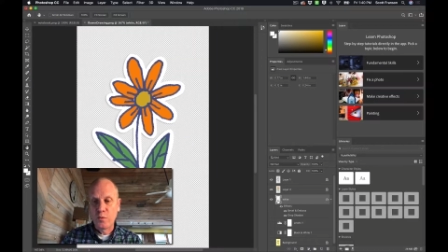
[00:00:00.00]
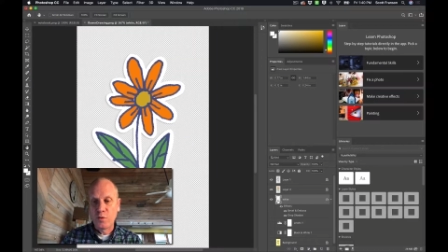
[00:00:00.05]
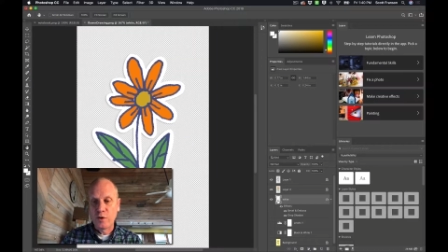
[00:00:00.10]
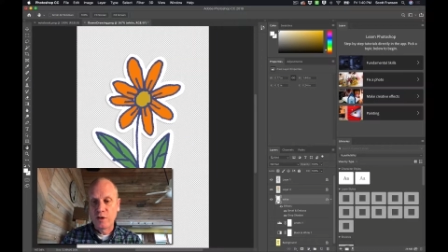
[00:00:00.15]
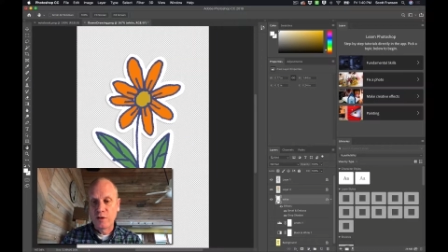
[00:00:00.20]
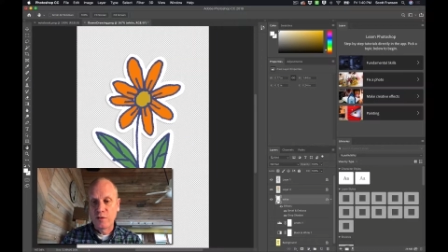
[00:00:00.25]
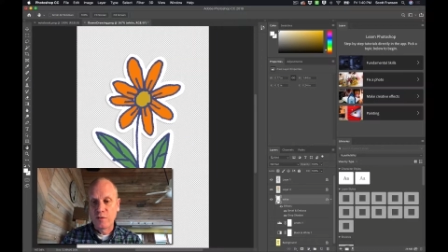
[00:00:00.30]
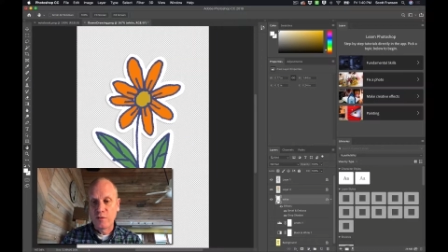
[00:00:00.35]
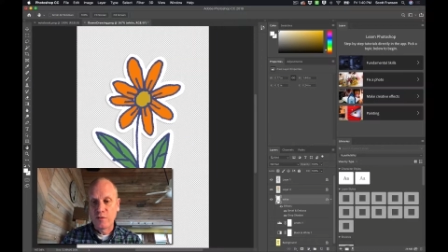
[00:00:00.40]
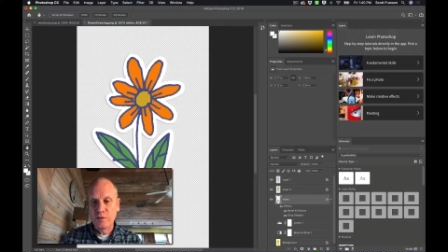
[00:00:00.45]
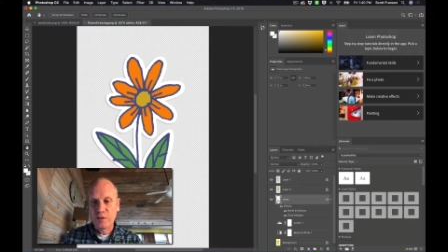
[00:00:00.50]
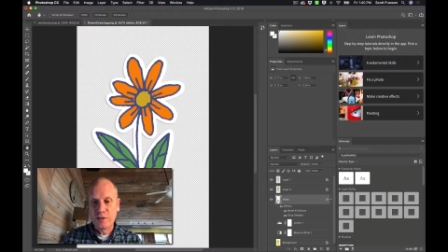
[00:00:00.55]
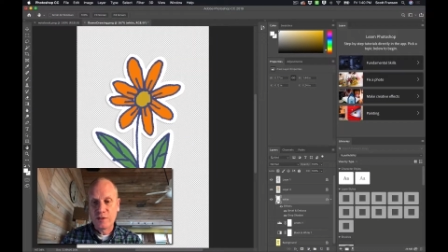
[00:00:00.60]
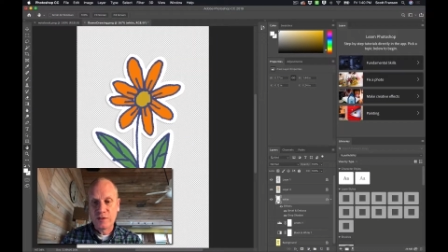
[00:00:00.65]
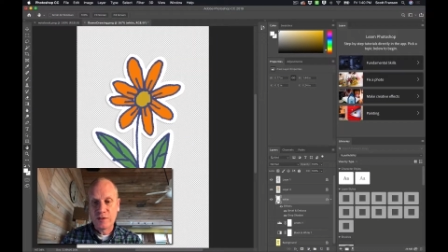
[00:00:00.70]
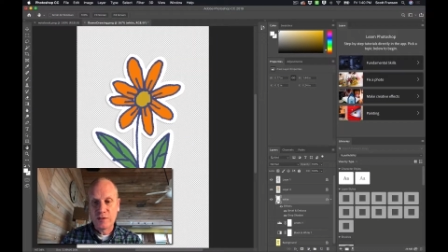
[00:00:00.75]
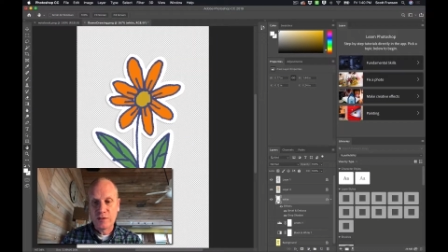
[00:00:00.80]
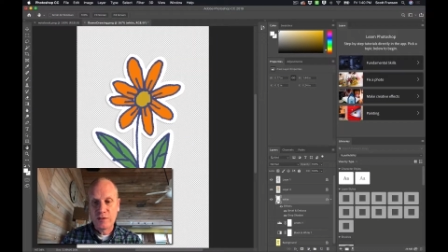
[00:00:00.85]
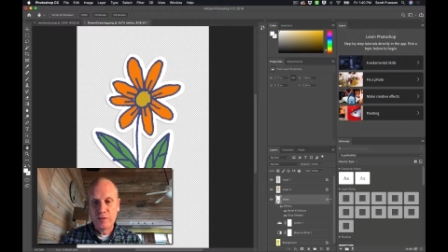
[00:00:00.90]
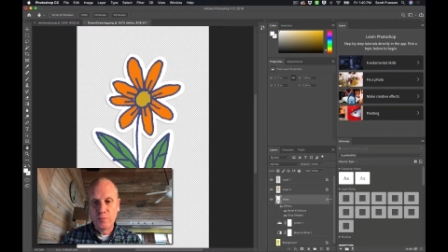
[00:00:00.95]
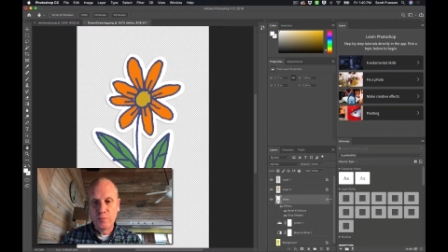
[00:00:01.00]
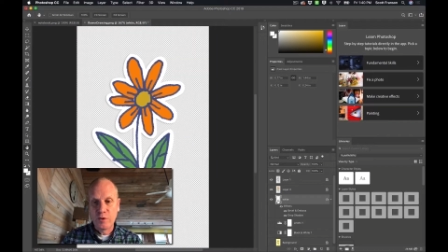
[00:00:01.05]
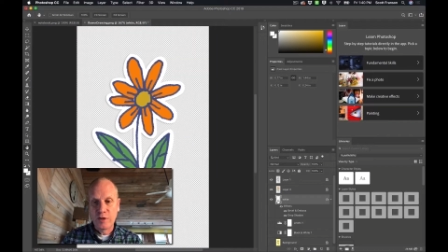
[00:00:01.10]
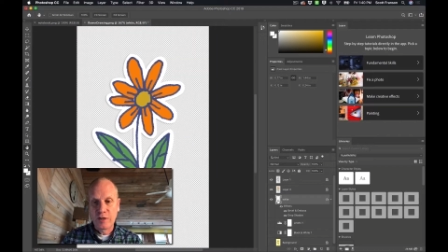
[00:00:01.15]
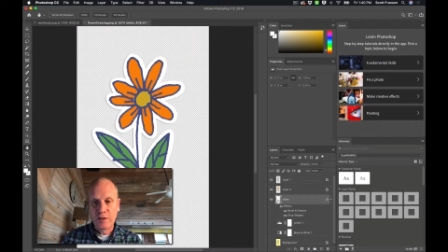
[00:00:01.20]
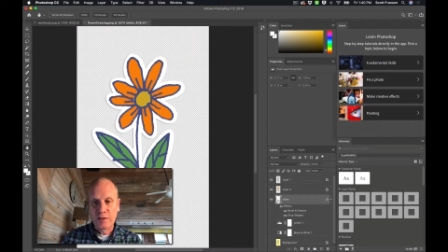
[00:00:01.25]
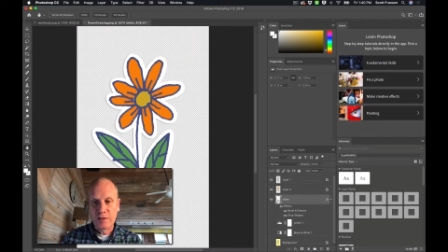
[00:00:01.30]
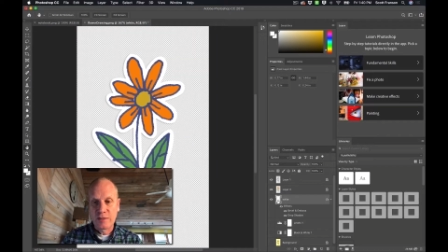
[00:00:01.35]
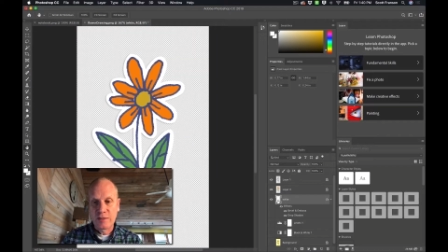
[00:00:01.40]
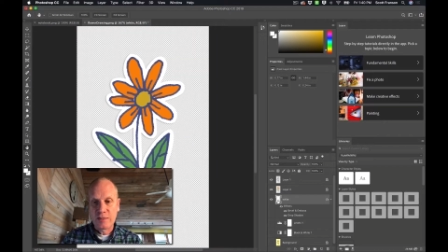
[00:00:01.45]

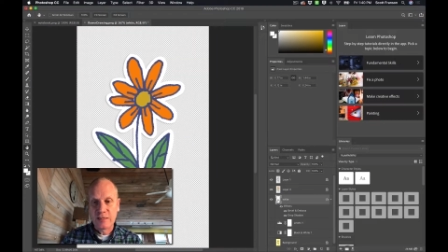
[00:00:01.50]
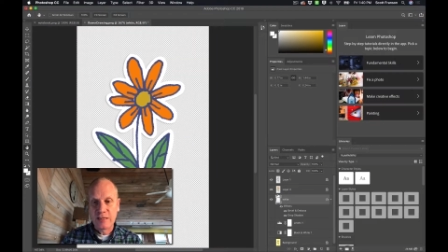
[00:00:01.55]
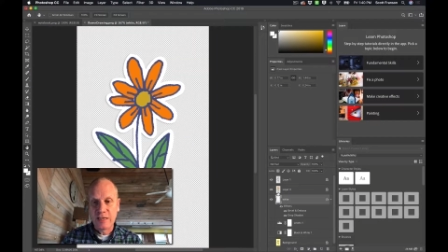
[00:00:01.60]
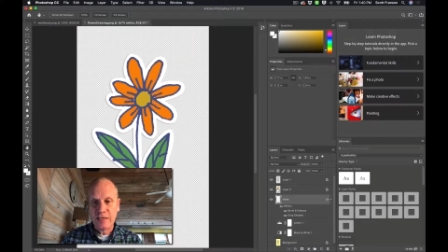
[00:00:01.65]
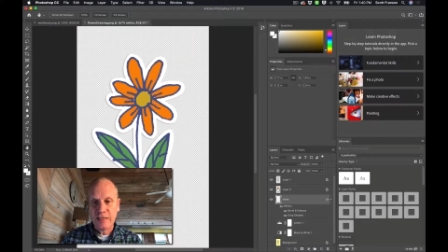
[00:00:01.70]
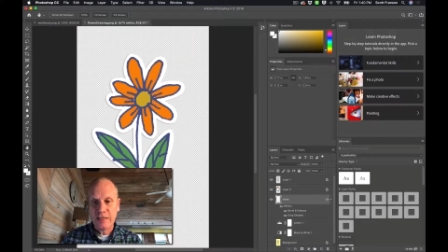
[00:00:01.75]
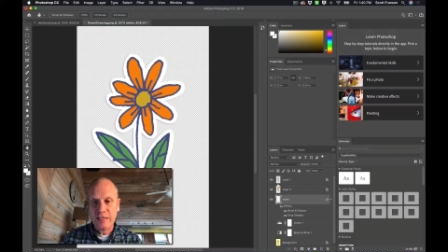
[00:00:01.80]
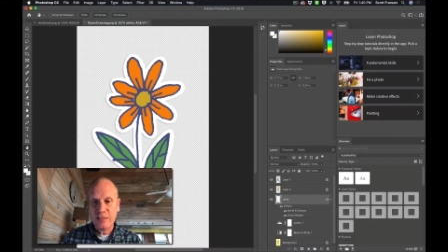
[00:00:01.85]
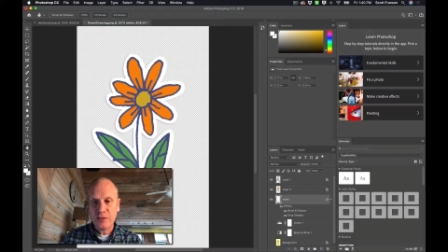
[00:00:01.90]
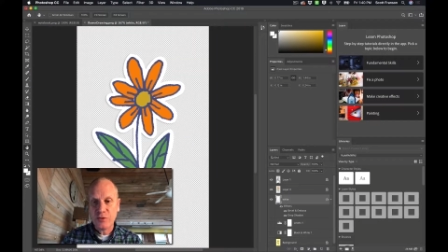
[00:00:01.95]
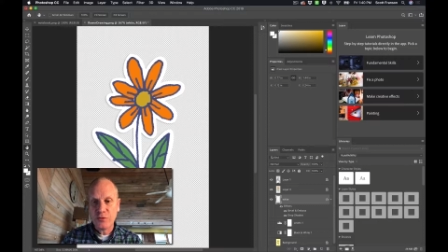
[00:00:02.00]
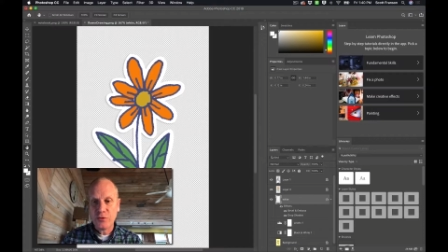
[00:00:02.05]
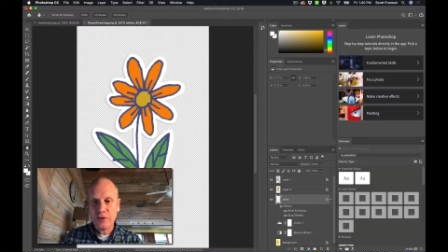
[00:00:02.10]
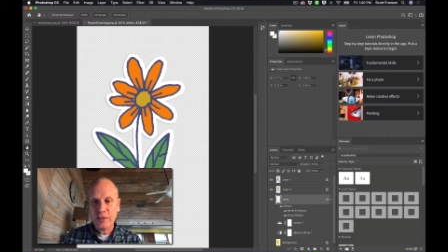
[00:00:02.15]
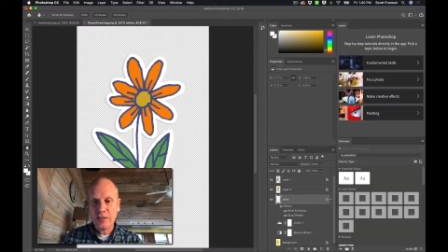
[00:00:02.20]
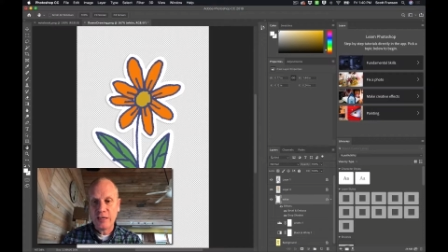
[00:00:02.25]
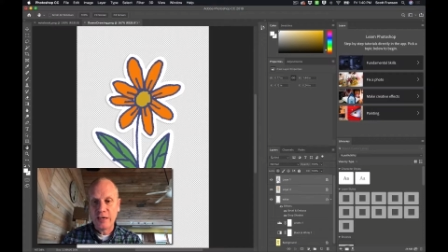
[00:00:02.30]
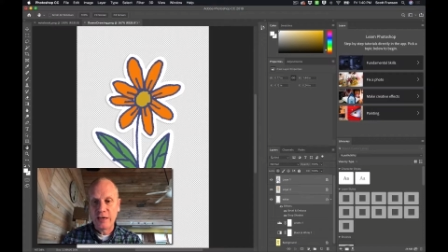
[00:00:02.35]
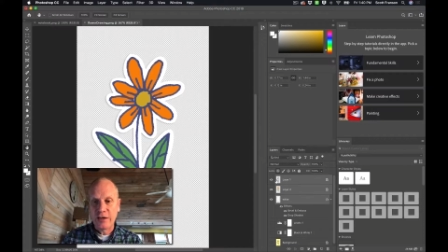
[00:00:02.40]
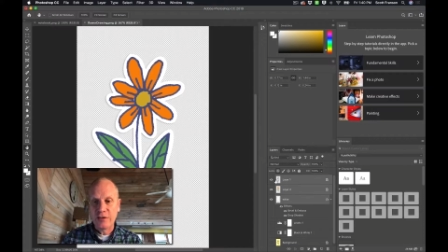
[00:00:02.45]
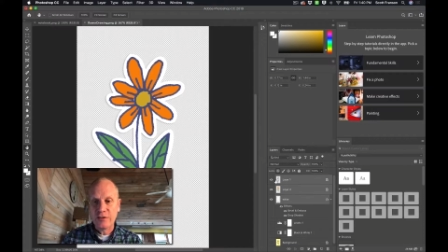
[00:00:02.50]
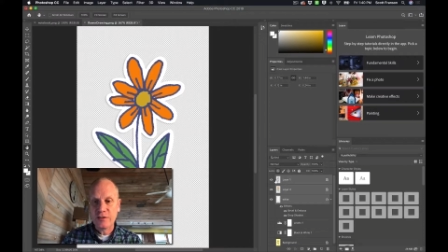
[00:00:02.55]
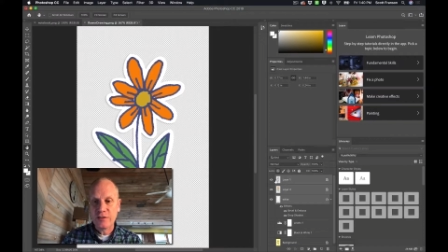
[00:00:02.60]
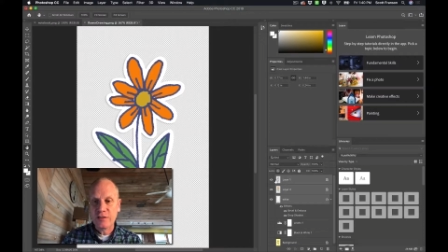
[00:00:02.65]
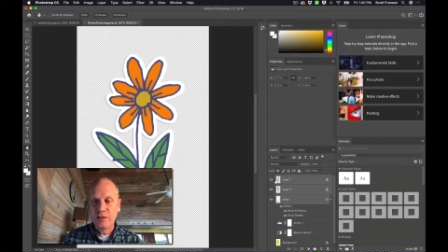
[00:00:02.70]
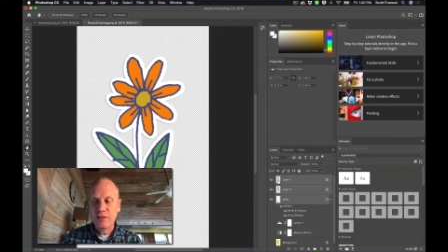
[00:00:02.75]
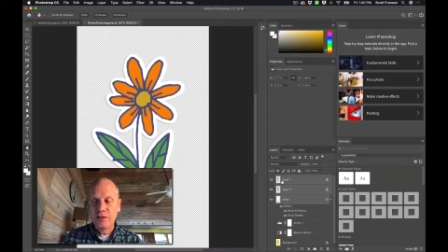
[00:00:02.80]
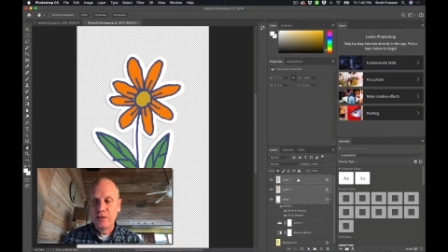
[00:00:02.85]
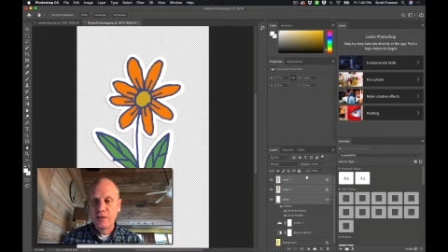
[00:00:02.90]
we'll select these 3 layers,